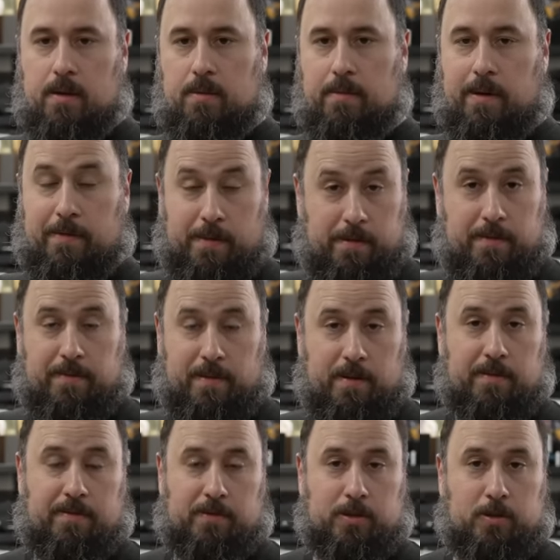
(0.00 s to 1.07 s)
My very,
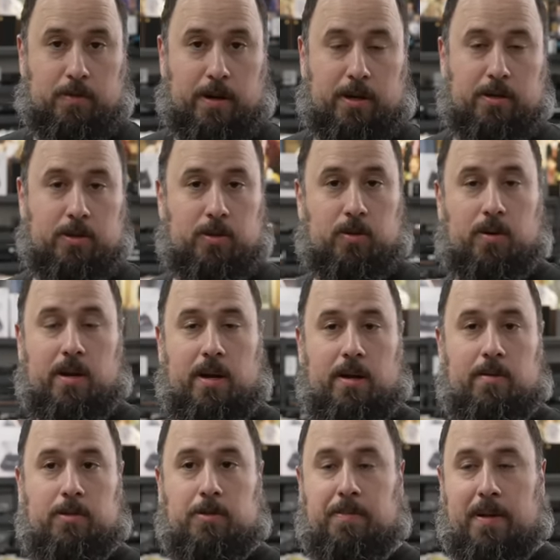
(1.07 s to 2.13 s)
very first record store
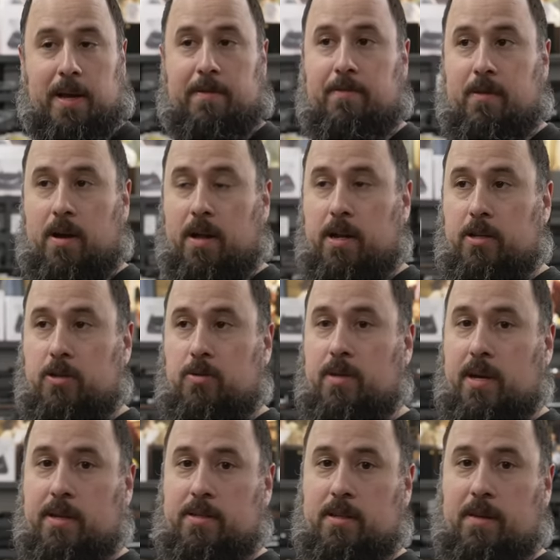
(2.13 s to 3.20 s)
day was Black Friday
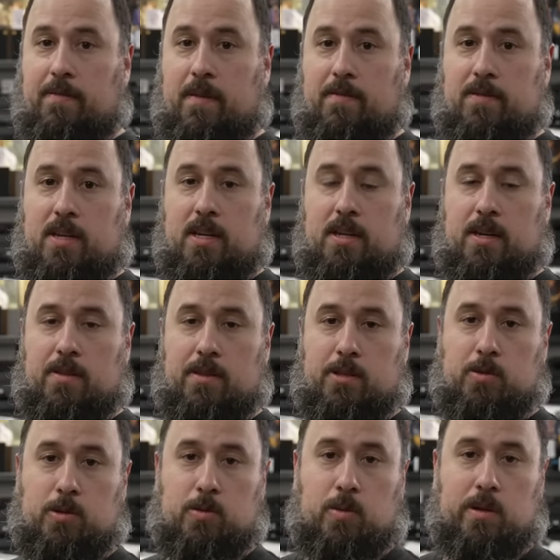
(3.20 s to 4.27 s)
2015, and
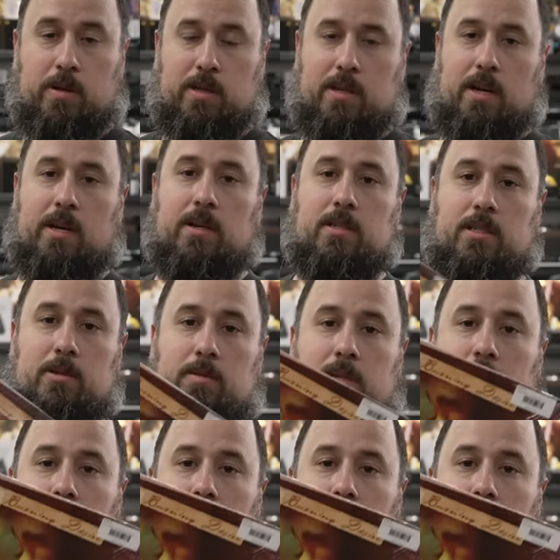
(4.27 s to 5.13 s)
this was one of the titles, and it was